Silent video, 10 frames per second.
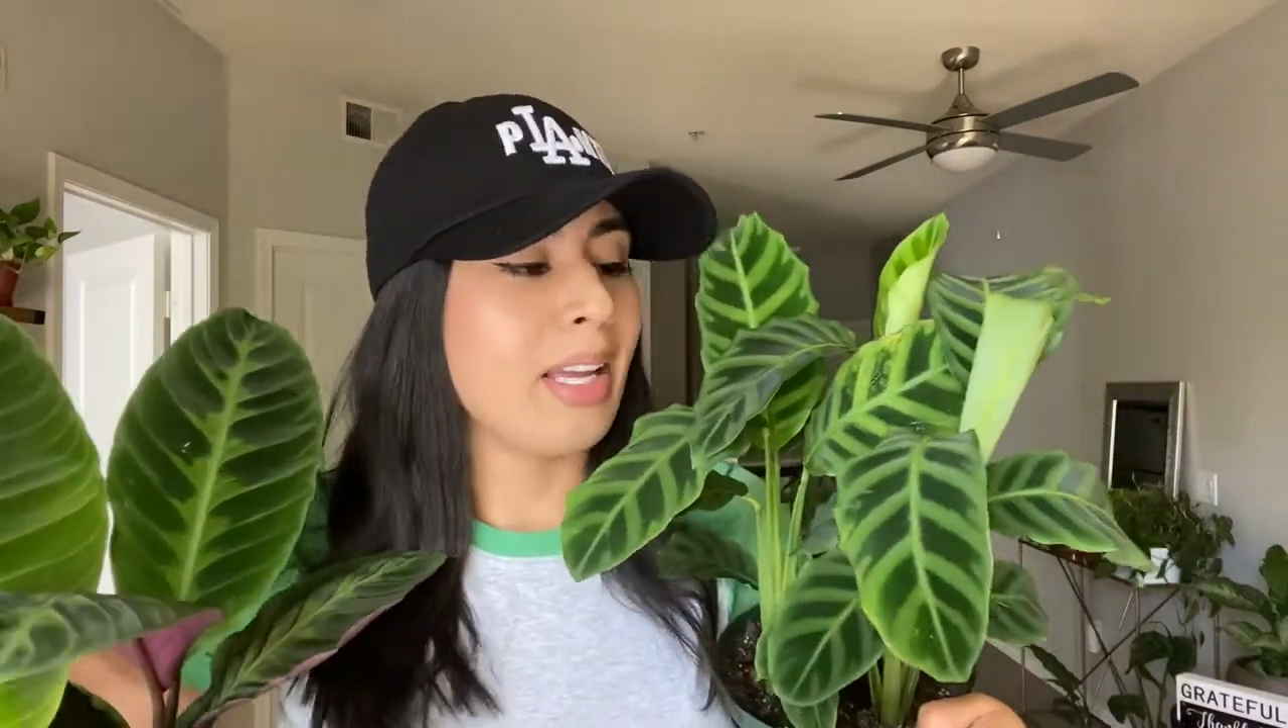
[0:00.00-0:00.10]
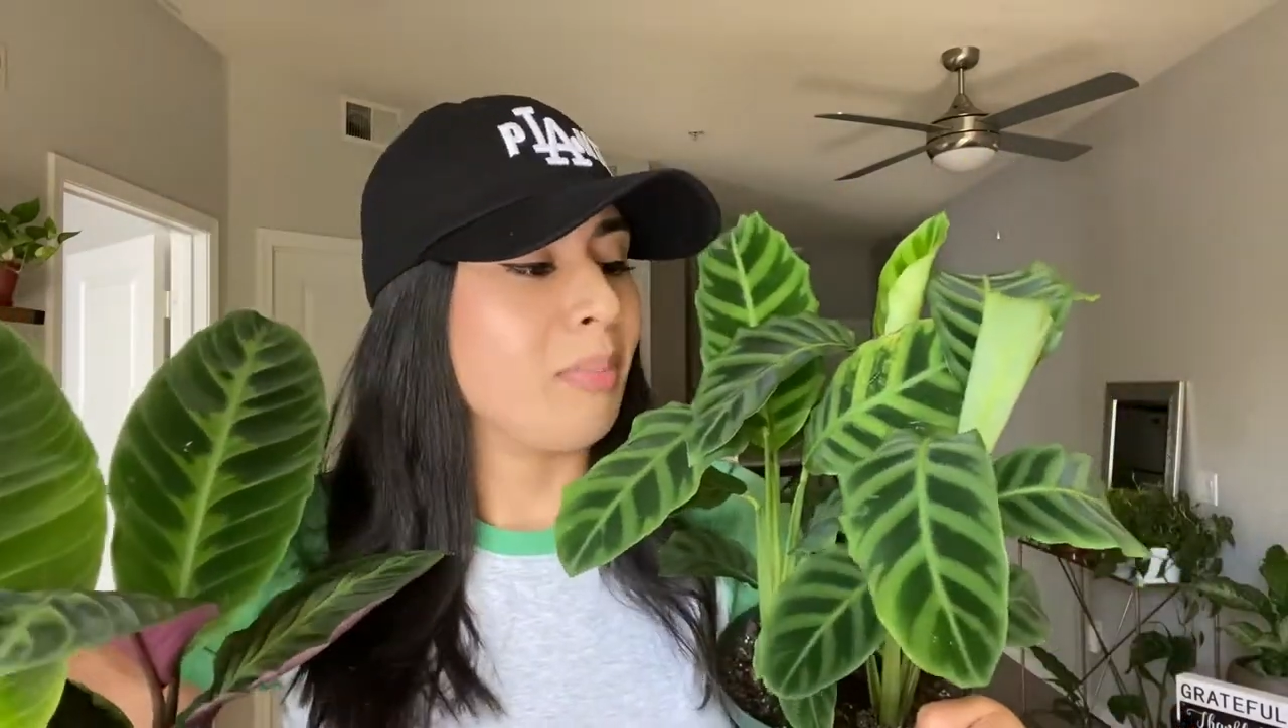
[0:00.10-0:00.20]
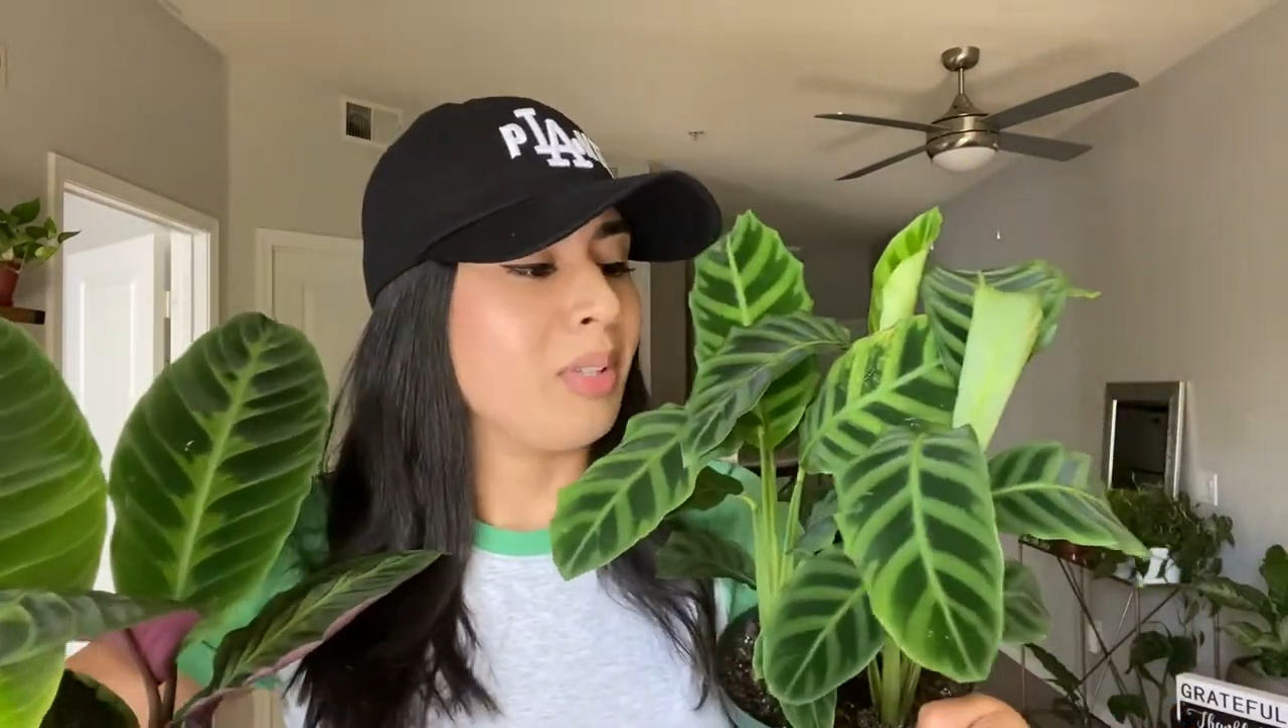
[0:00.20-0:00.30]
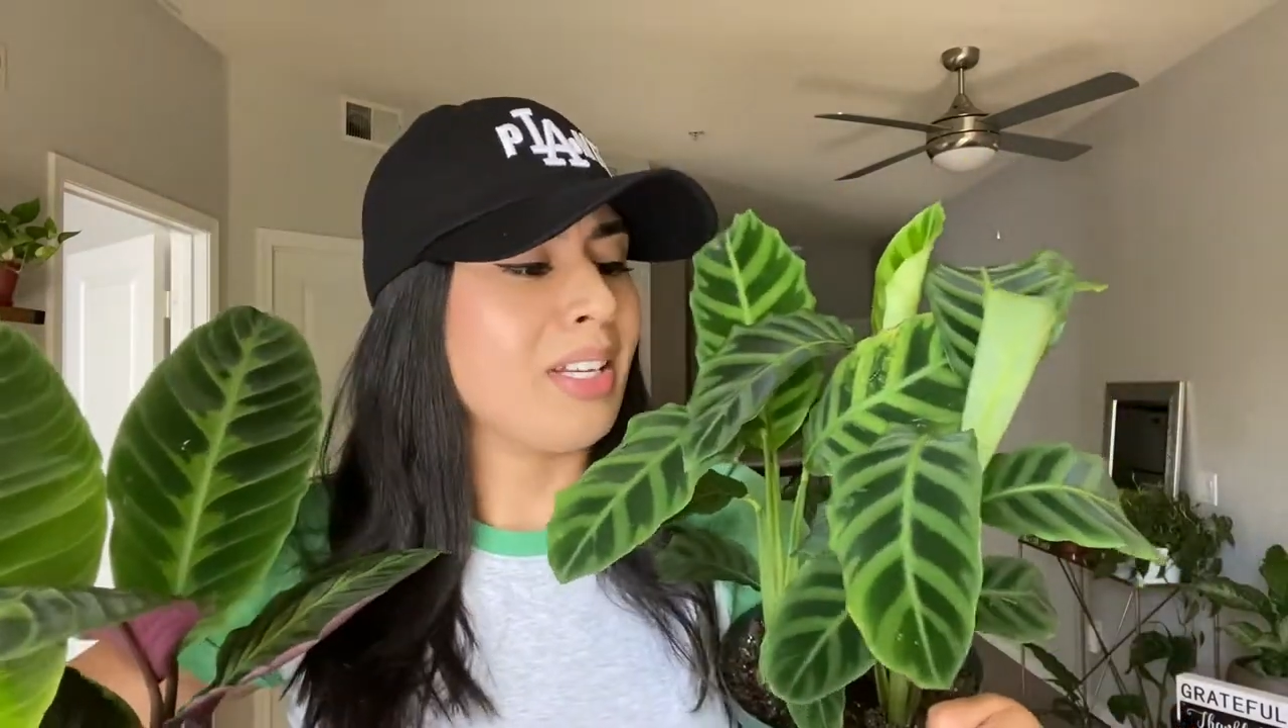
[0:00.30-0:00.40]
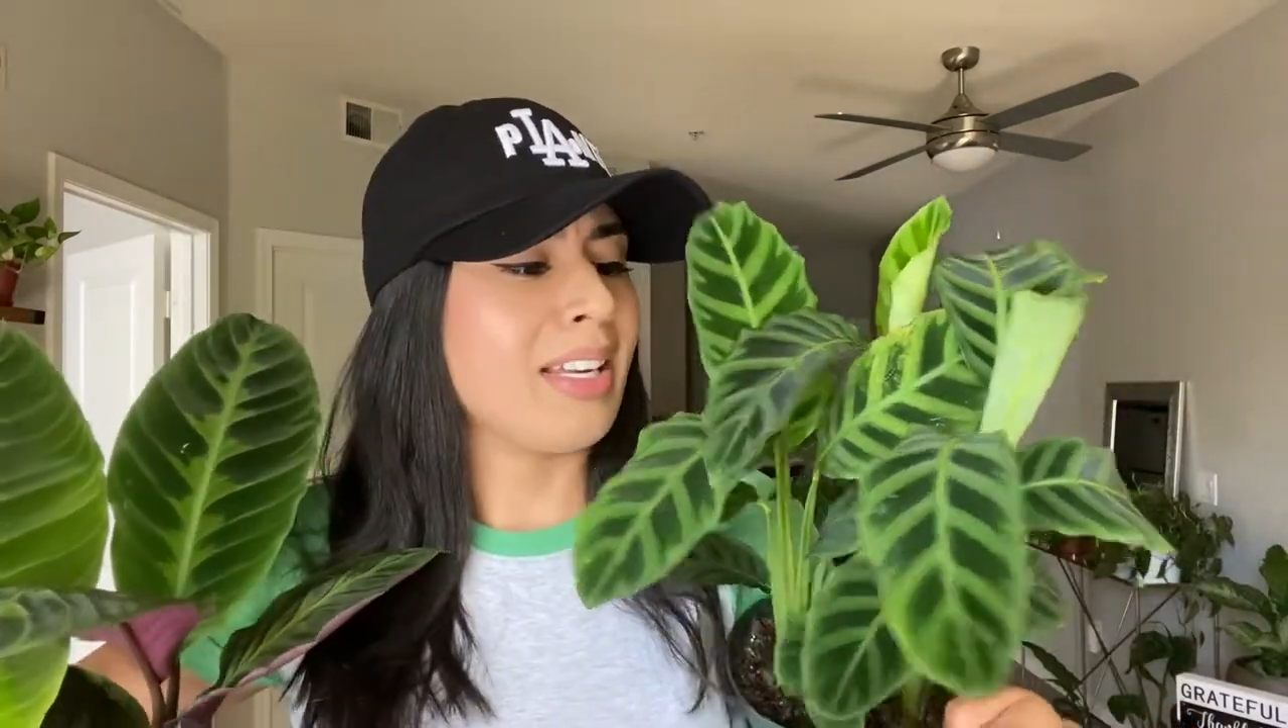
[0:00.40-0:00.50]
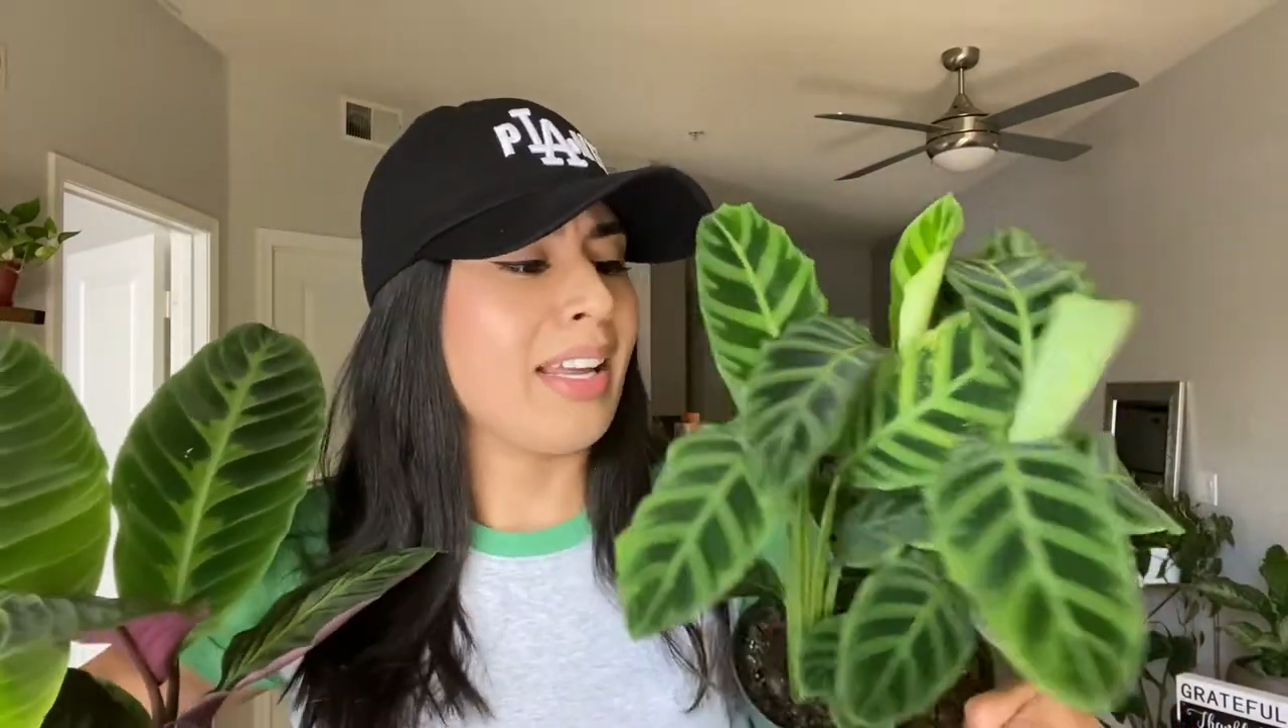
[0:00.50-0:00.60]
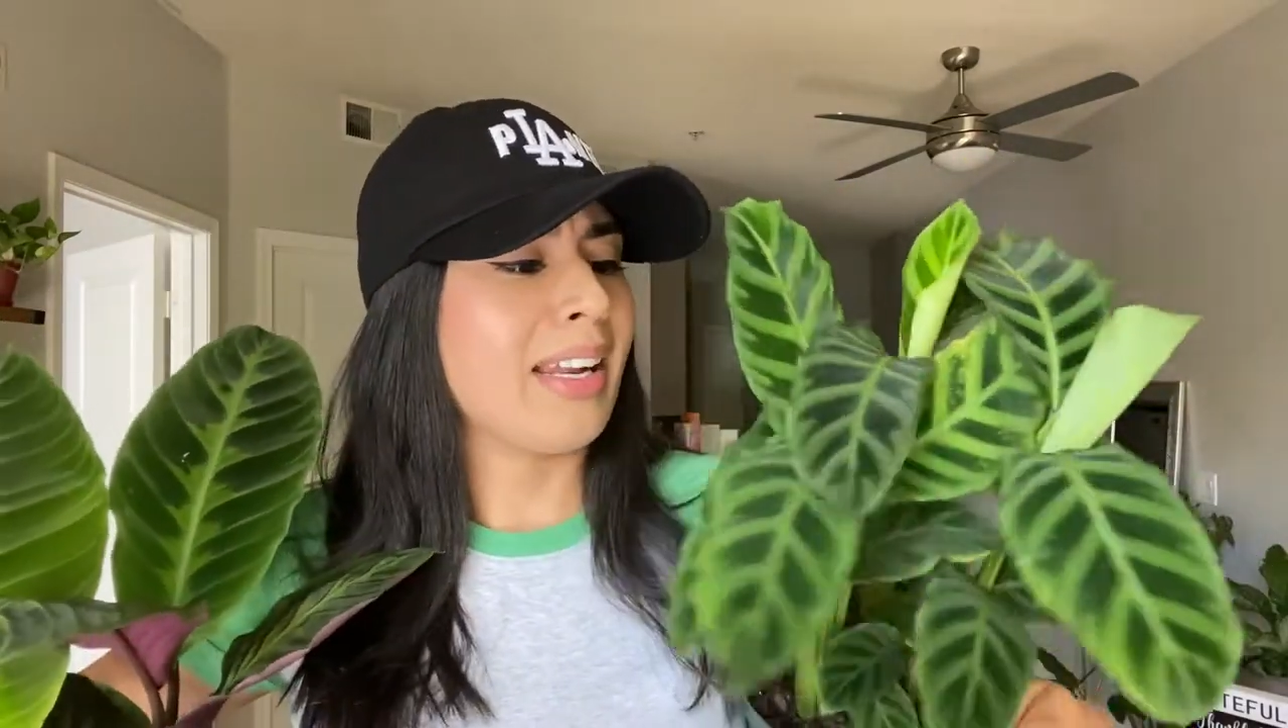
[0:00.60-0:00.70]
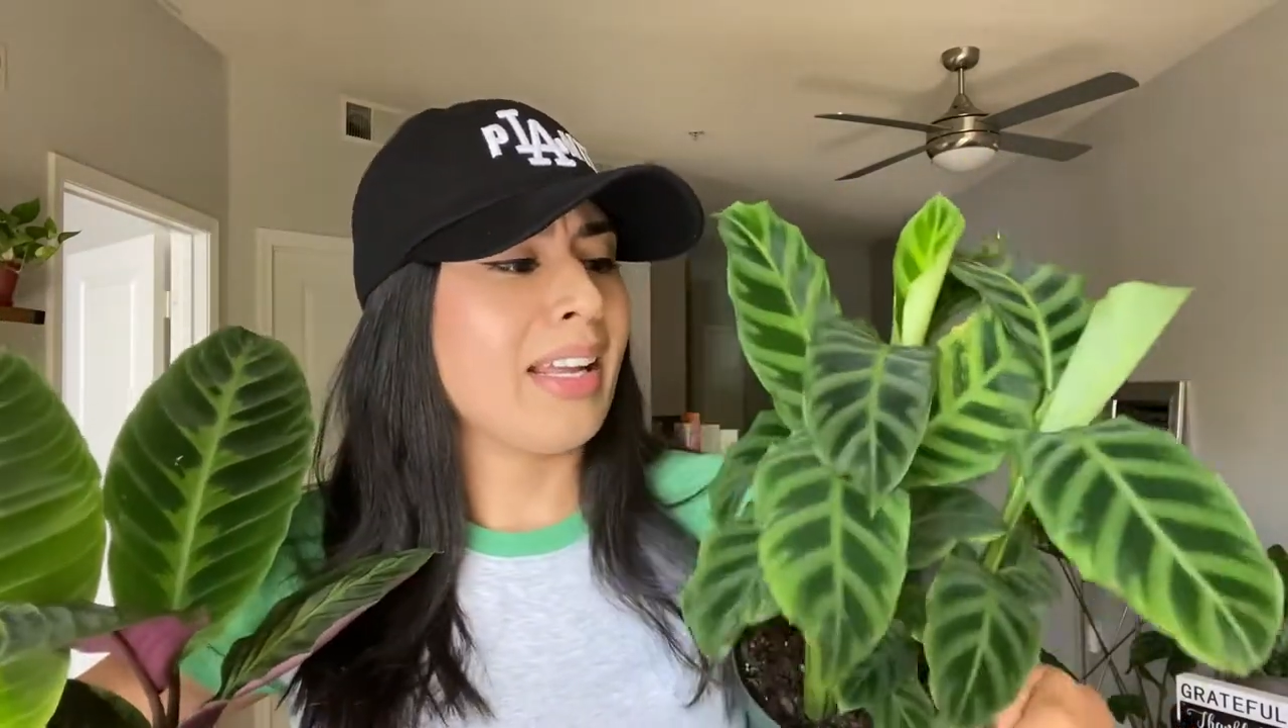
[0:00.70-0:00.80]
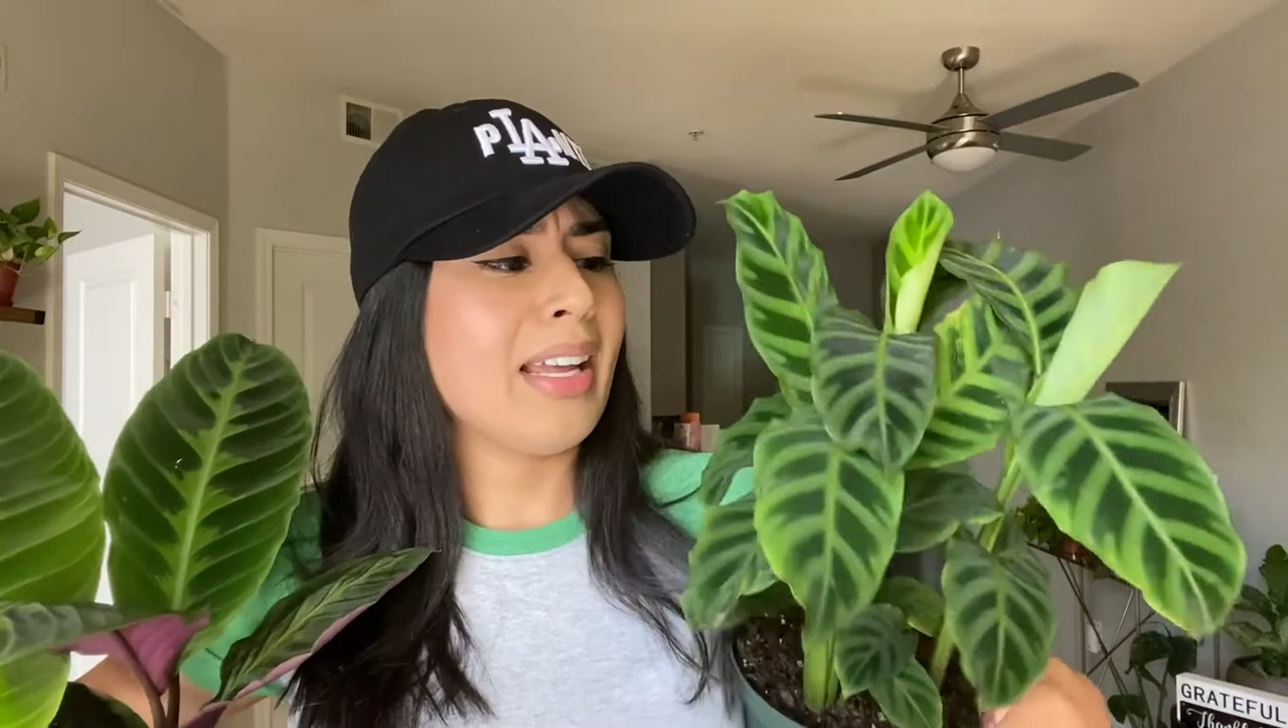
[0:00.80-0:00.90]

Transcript: looking at it.